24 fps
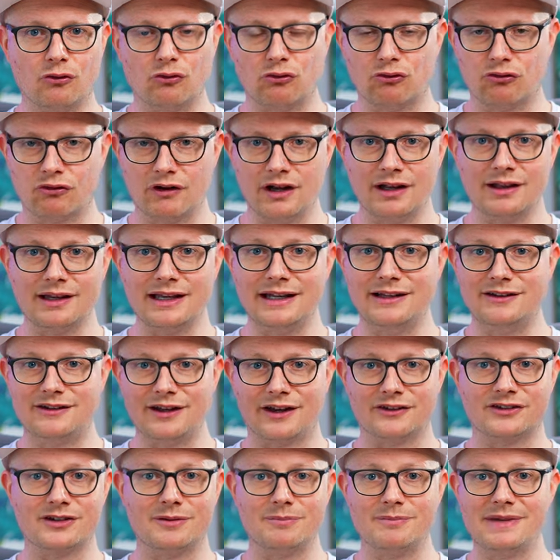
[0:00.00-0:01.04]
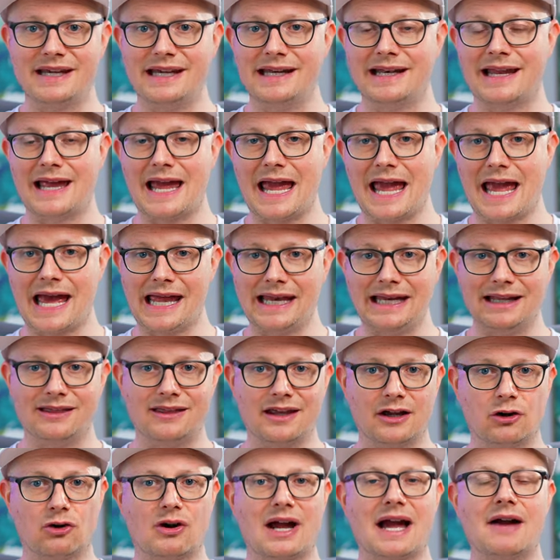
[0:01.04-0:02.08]
really doesn't mean
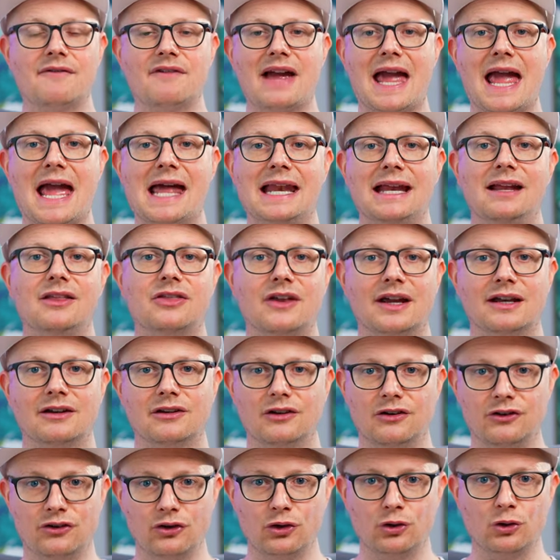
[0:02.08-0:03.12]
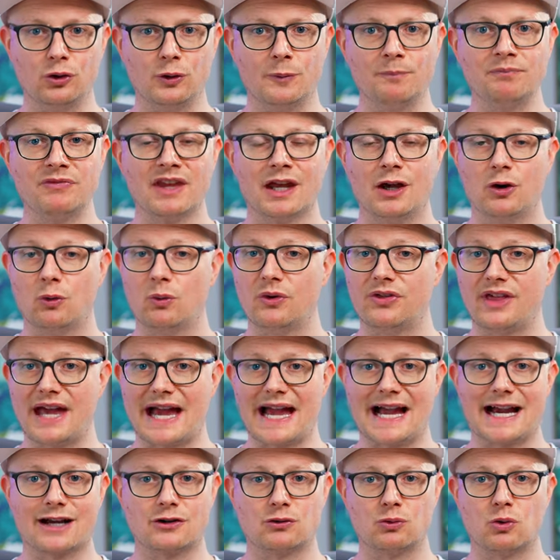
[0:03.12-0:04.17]
anything or have anything to do with the
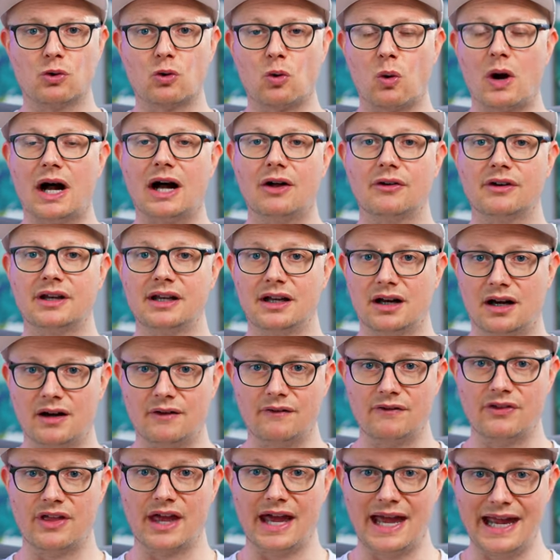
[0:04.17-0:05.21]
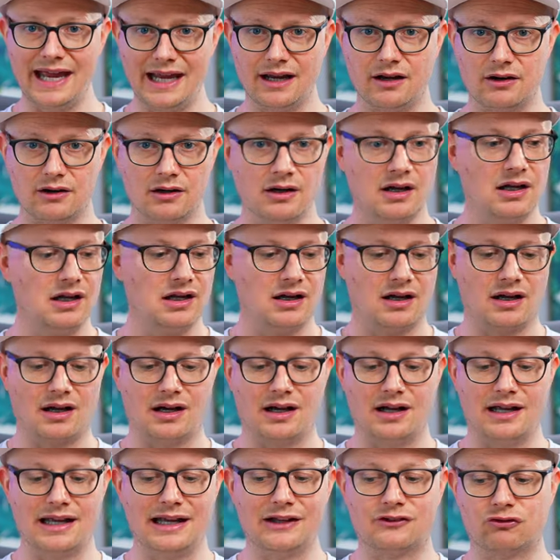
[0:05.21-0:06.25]
actual quality of the hair.
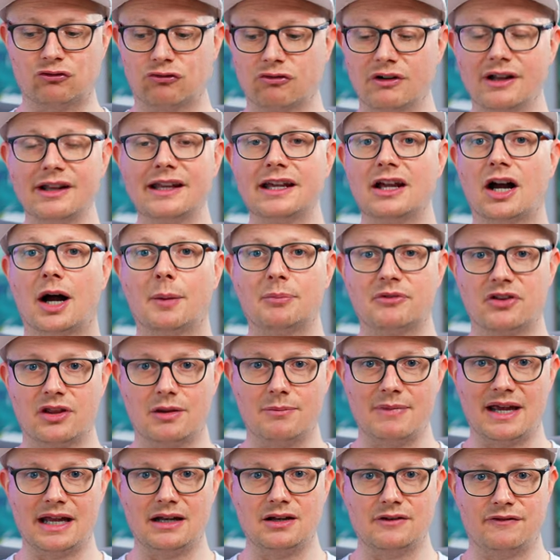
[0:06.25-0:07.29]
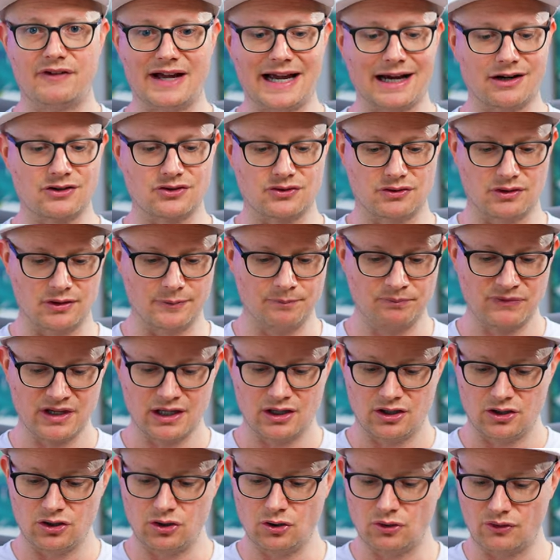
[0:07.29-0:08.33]
It's really up to the manufacturer.
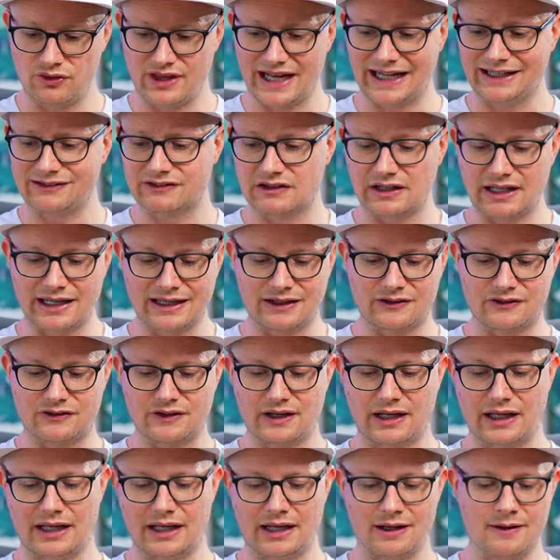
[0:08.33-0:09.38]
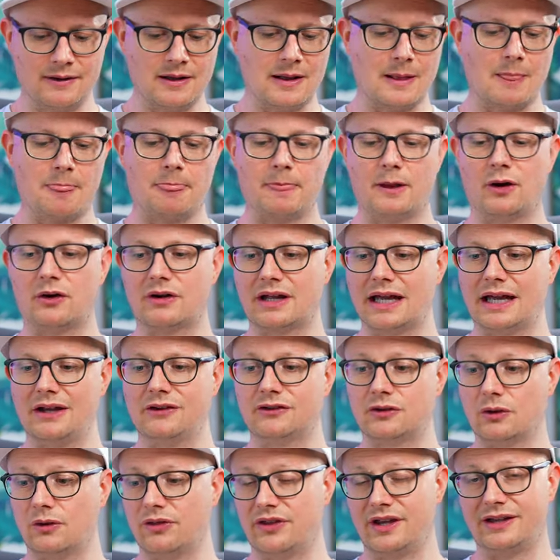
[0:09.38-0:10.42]
You know, that's like saying, okay,
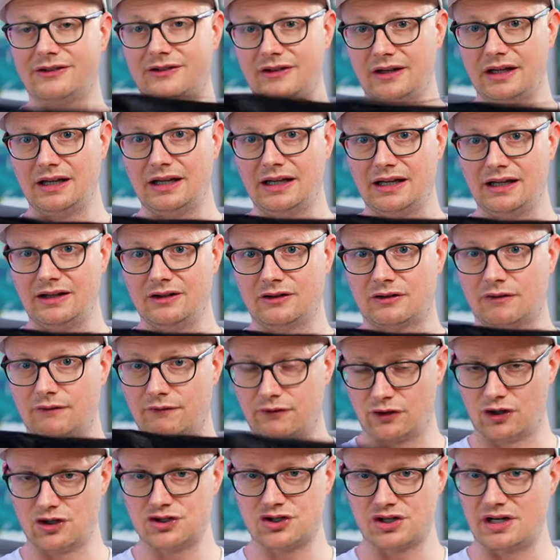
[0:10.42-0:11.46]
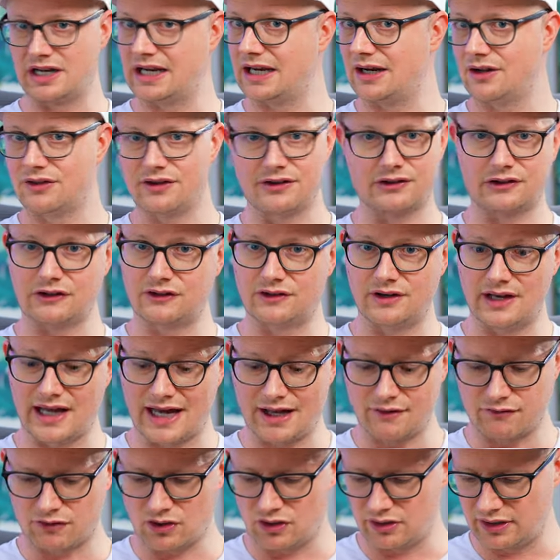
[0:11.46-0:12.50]
so this is virgin hair. This is
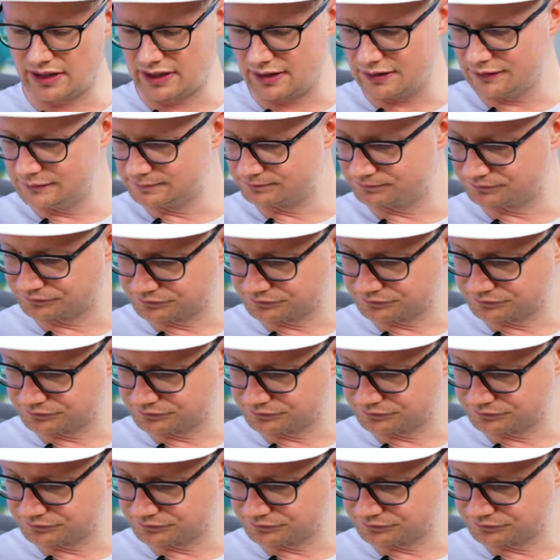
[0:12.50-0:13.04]
not raw hair.